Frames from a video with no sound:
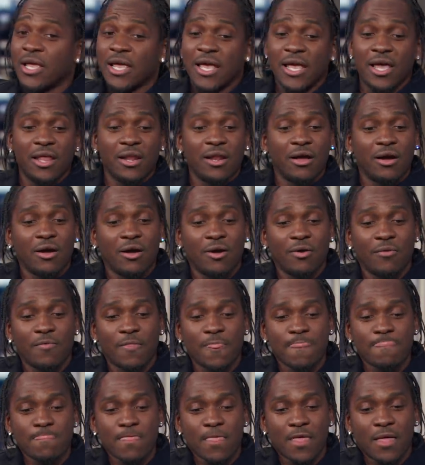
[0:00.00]
And
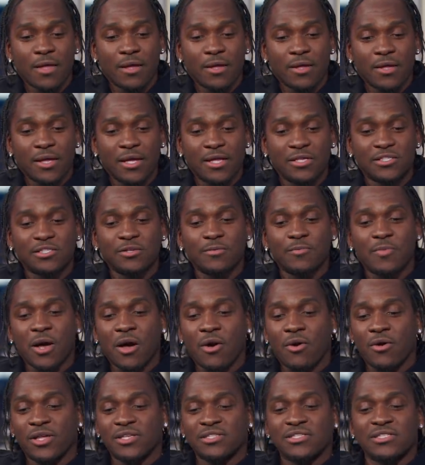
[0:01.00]
um, it's
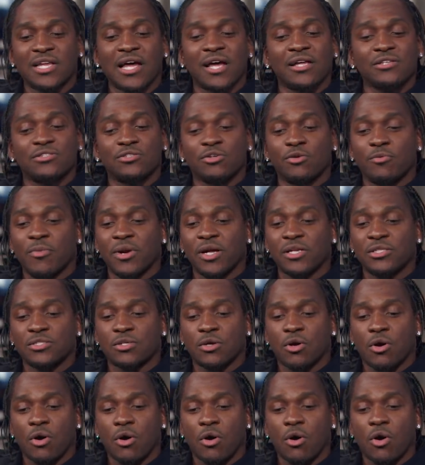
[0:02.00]
about it's not so much
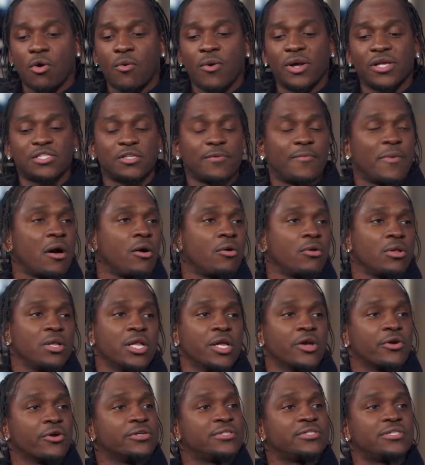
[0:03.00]
always about
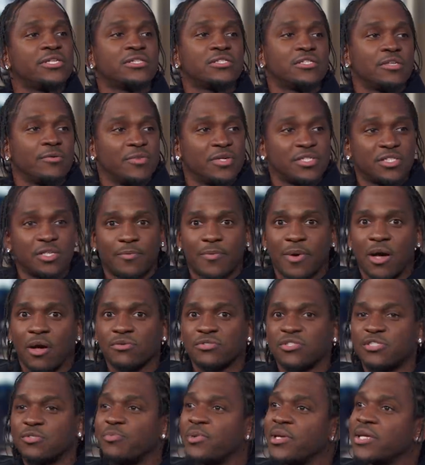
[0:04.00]
lyricism. It's
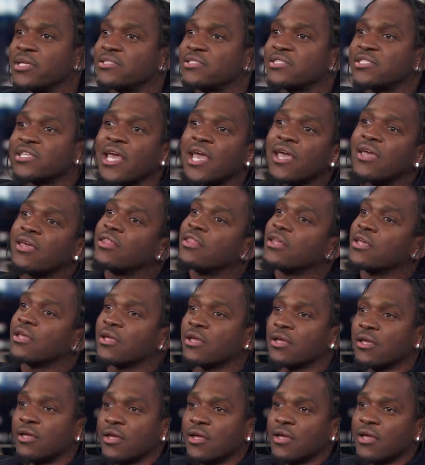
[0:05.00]
about just being scathing,
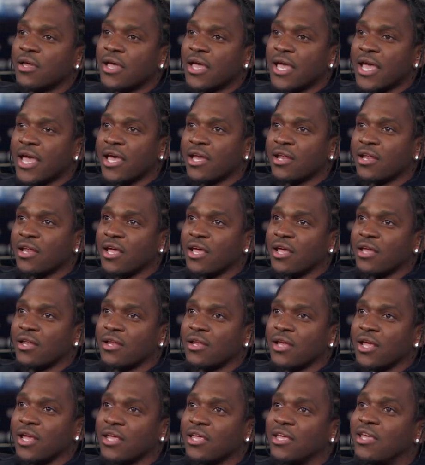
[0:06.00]
and
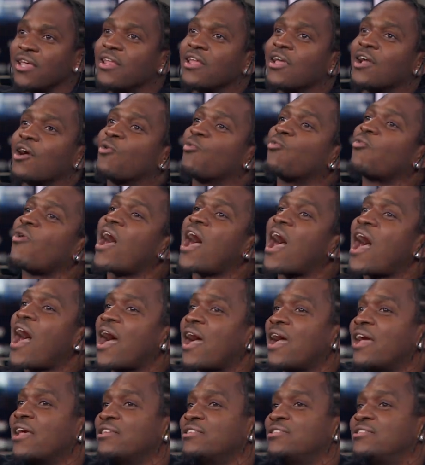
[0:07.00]
and and getting a
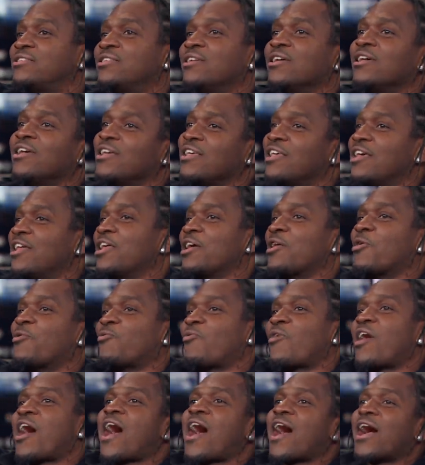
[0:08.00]
rise, getting a
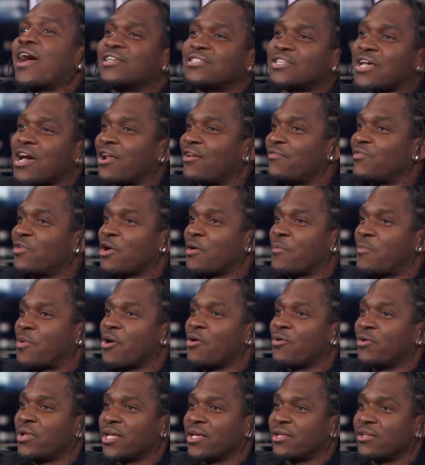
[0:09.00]
rise out of your
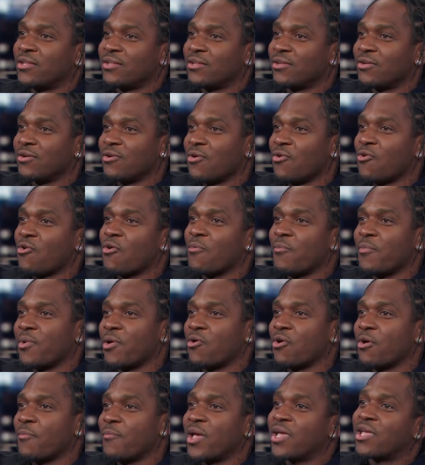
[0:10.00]
opponent. Right. Or
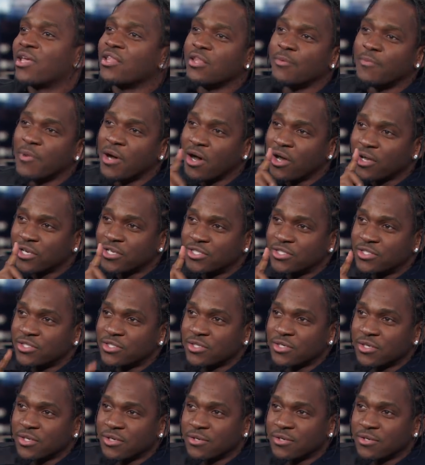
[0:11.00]
or making them hush.